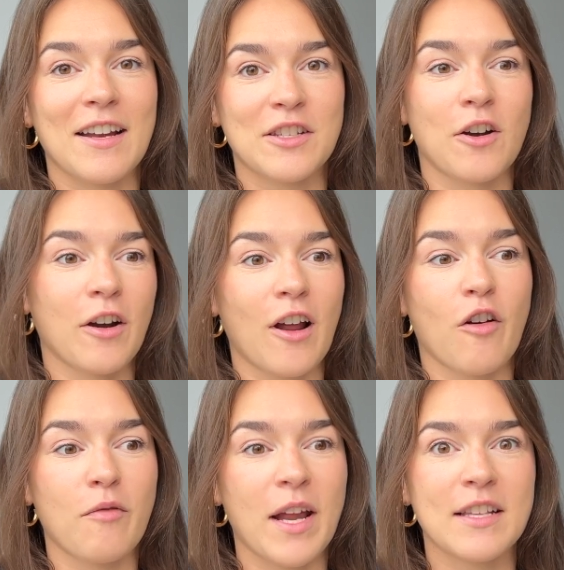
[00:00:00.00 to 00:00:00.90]
started
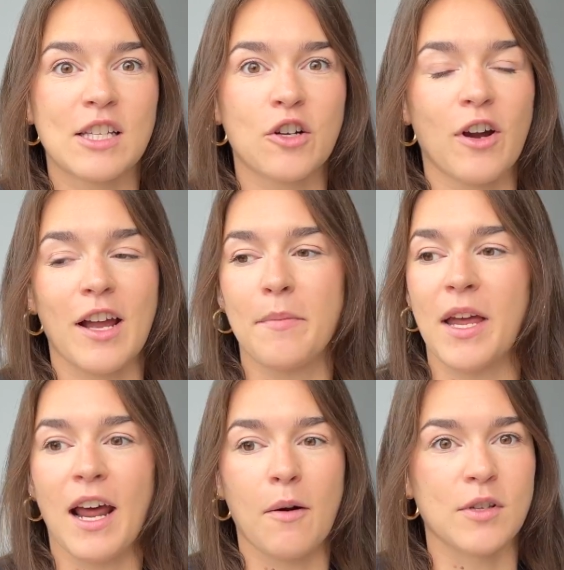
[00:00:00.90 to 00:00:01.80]
off my Instagram
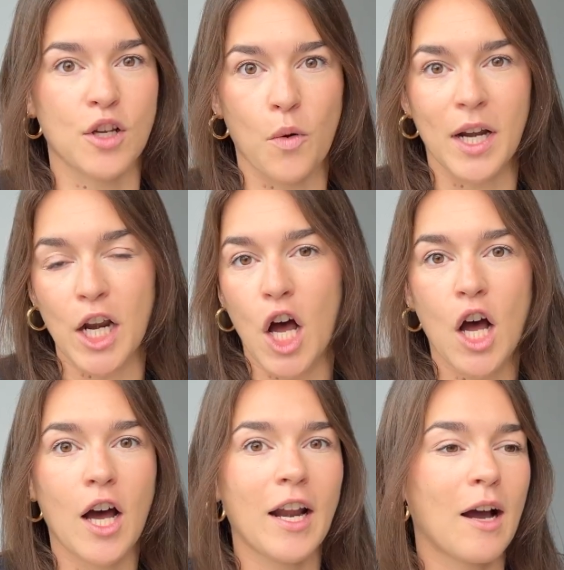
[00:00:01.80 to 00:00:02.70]
and I was going in
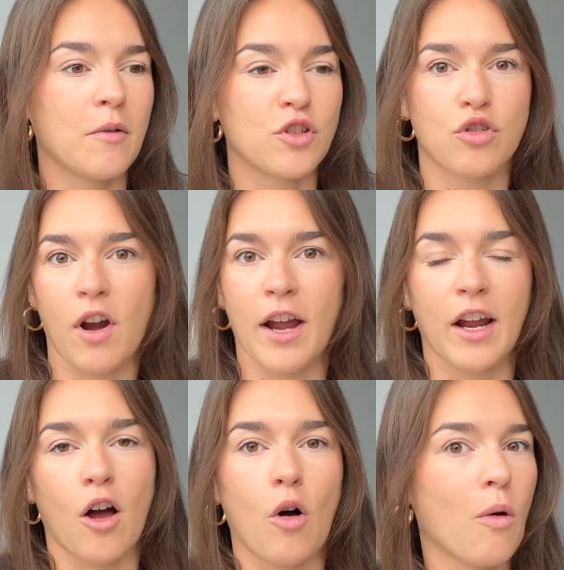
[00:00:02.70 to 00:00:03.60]
hot. I was
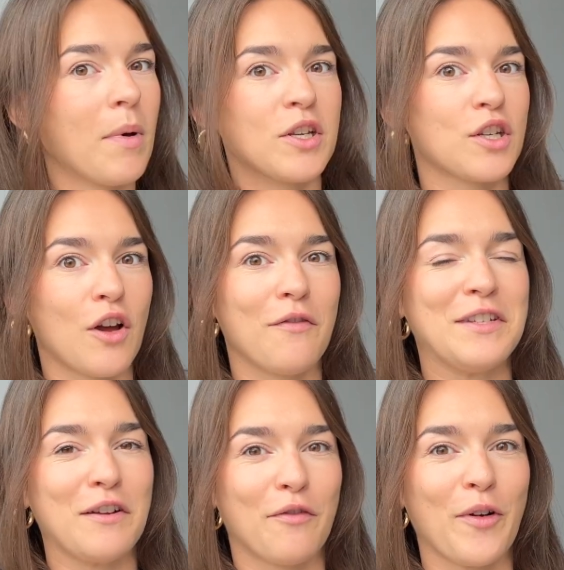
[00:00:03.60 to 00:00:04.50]
trying a whole bunch of
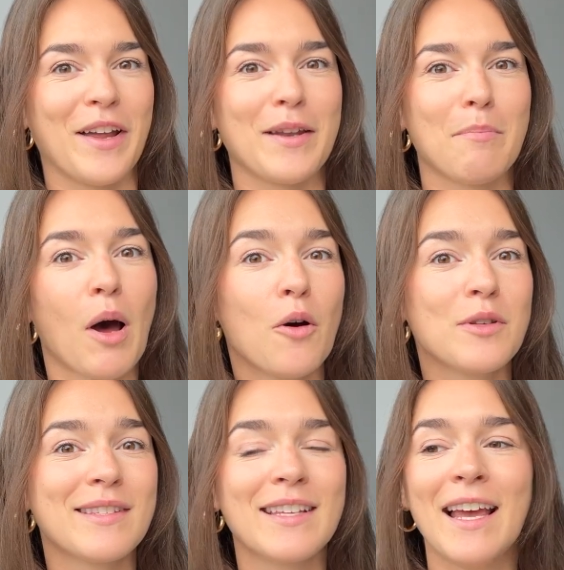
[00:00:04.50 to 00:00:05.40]
different
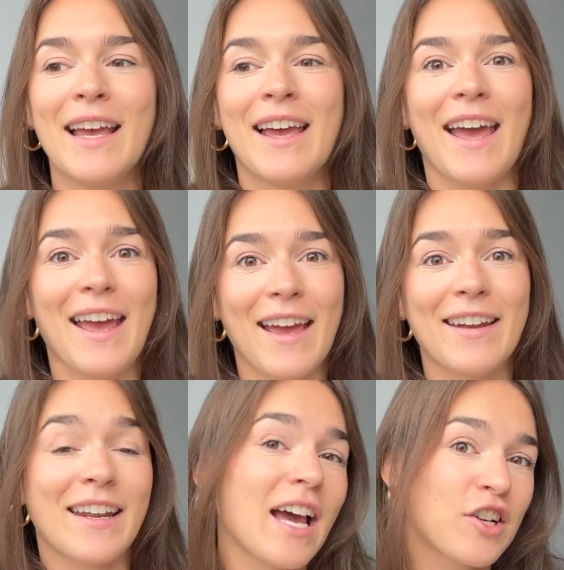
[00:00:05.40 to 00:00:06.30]
posts,
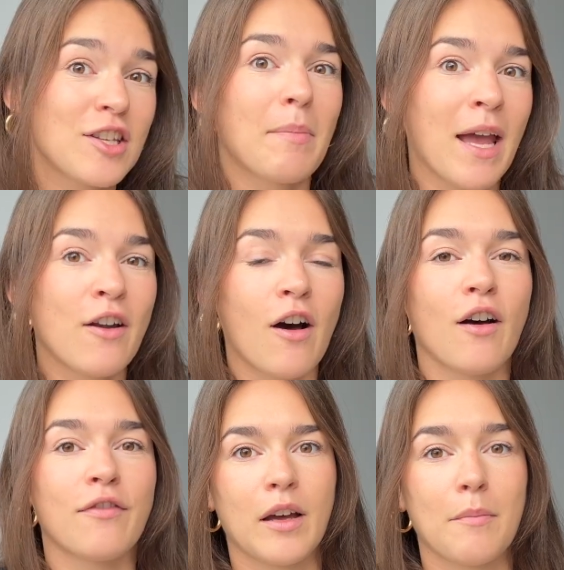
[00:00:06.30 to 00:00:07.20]
and it actually paid
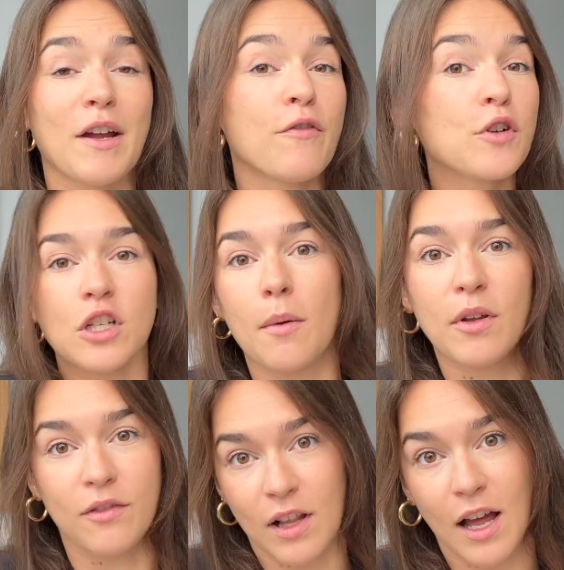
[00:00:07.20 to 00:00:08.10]
off. My first
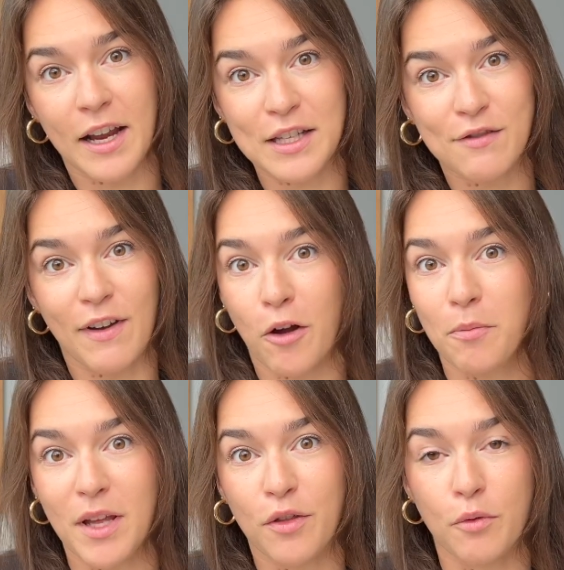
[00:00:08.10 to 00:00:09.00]
couple of clients found
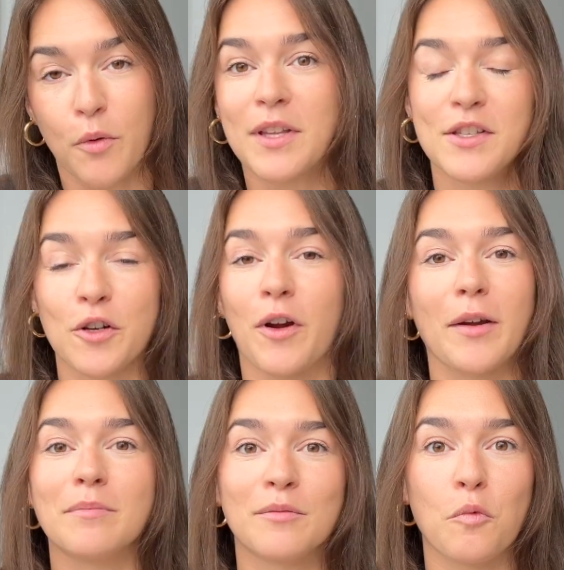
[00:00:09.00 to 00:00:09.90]
me through
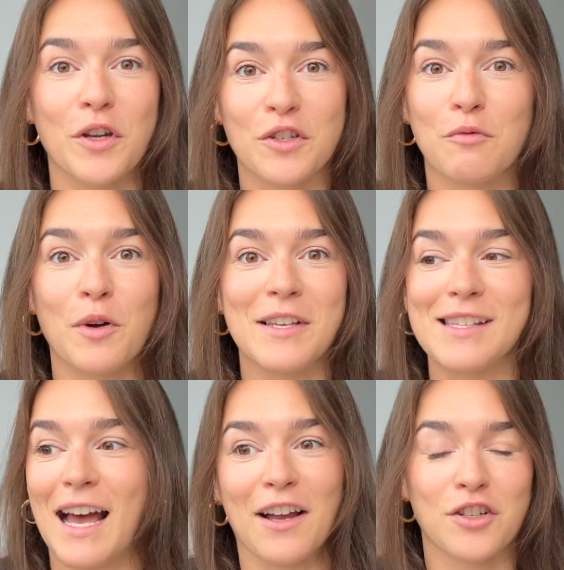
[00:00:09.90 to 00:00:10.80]
Instagram, which
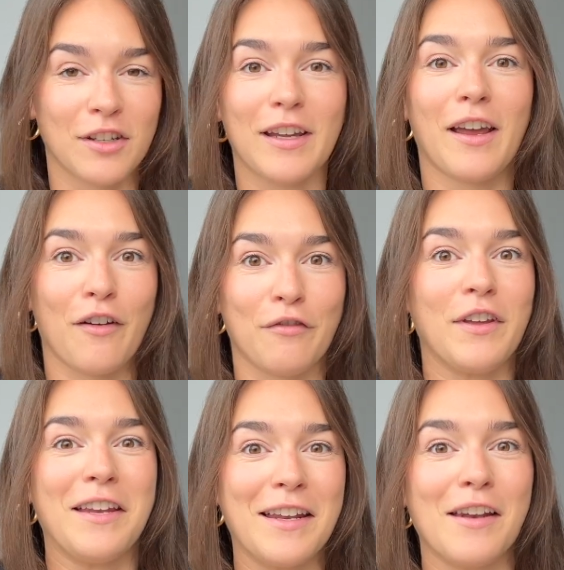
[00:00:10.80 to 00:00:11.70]
was actually a
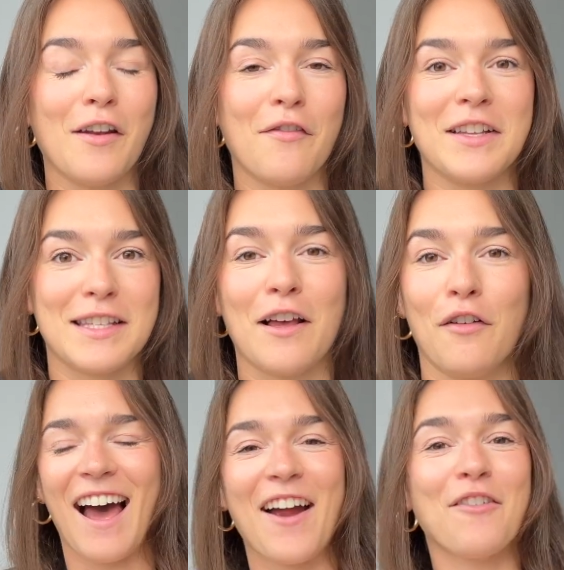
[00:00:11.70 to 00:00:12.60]
feat in and of
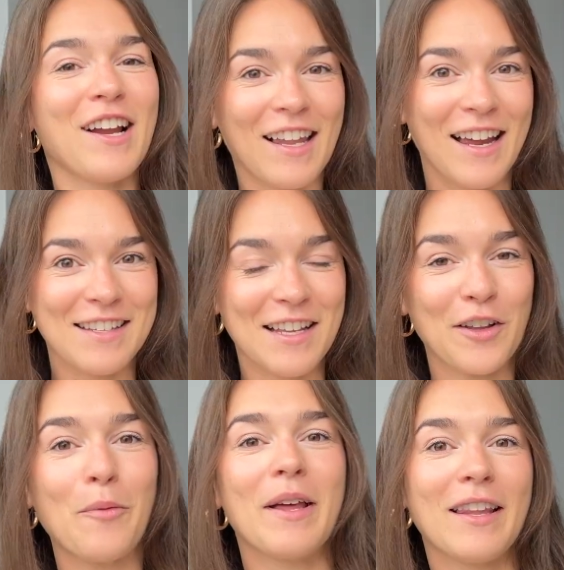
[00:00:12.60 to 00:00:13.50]
itself. I realized a
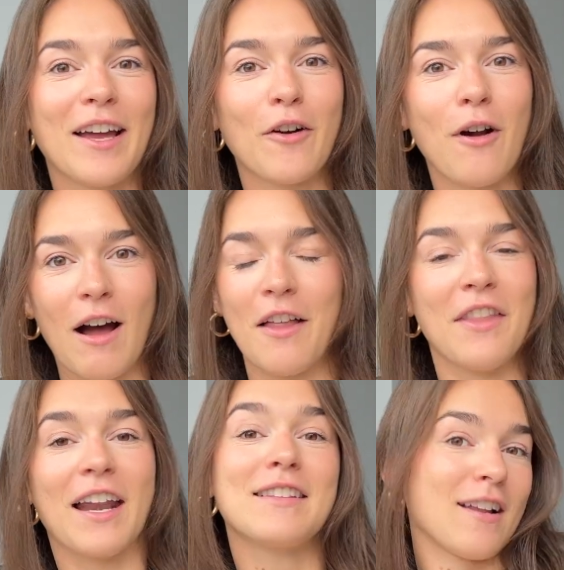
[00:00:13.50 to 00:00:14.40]
little bit later on
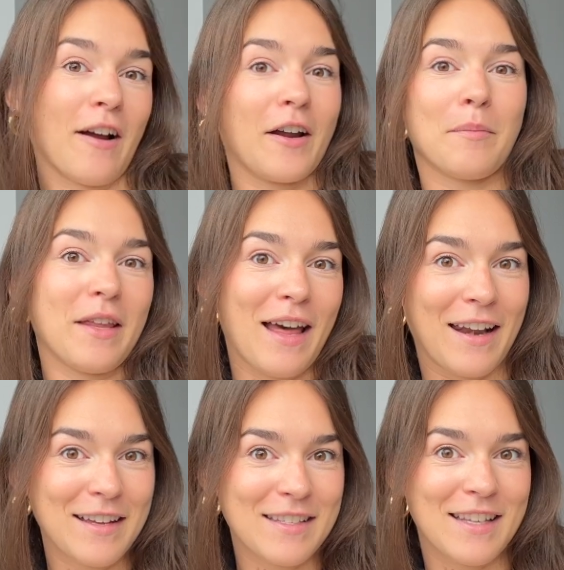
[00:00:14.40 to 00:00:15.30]
that it's not gonna be
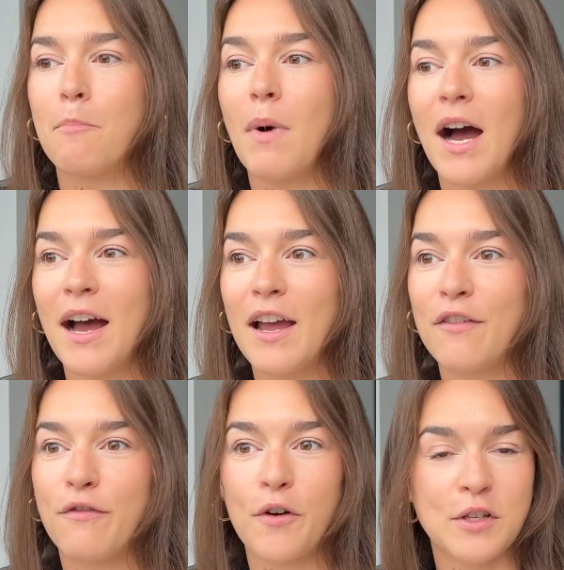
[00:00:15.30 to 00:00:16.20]
that easy.
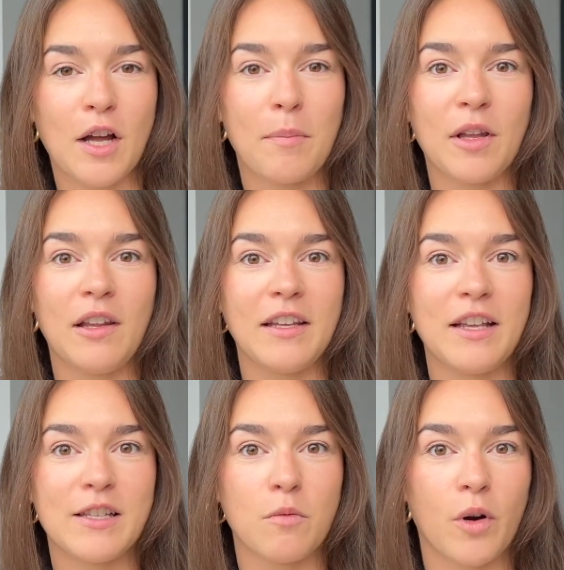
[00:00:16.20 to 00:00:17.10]
My first couple of
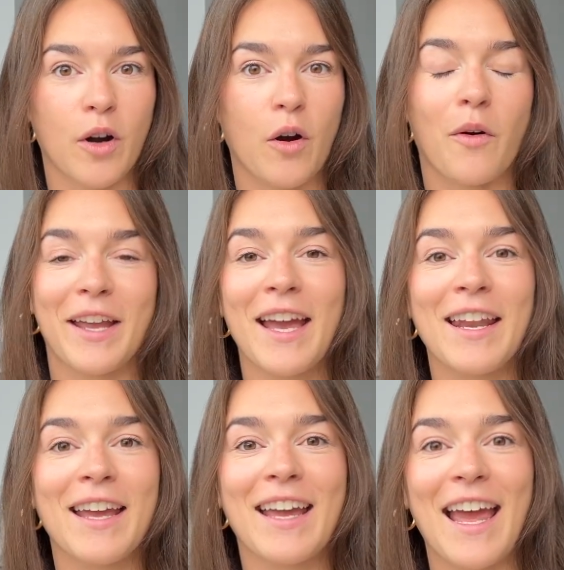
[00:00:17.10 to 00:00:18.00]
leads were
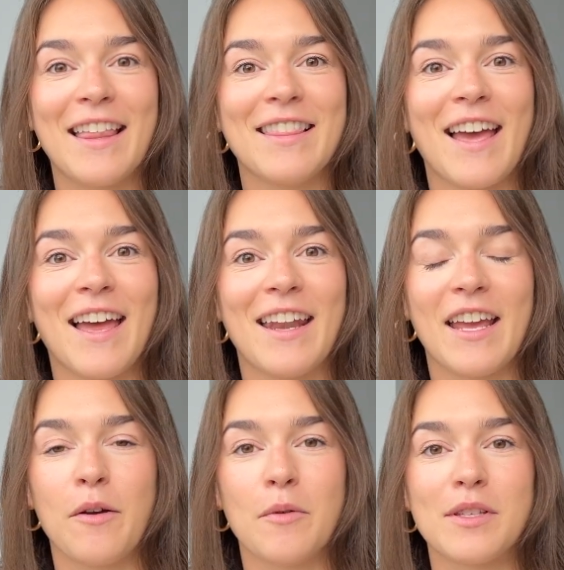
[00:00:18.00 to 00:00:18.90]
organic, and then
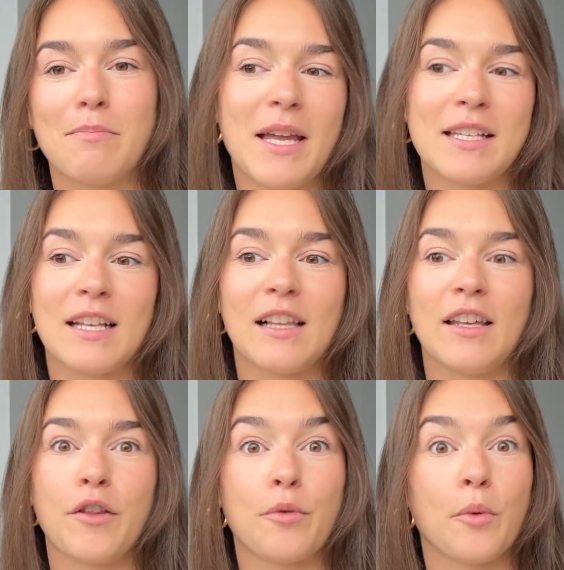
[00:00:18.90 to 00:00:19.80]
it was
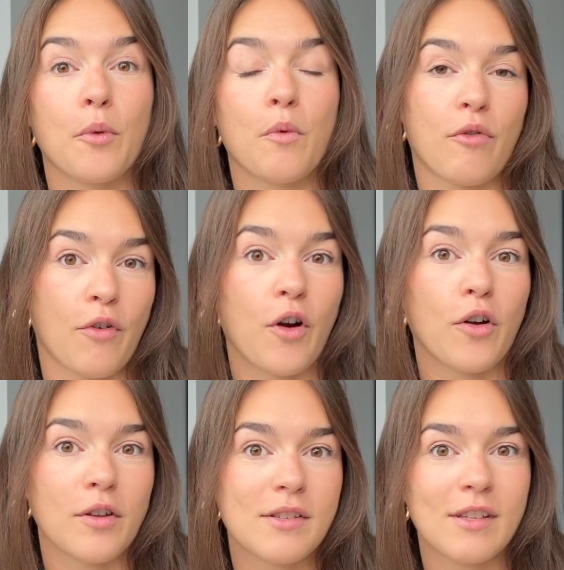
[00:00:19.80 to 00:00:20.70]
basically through referrals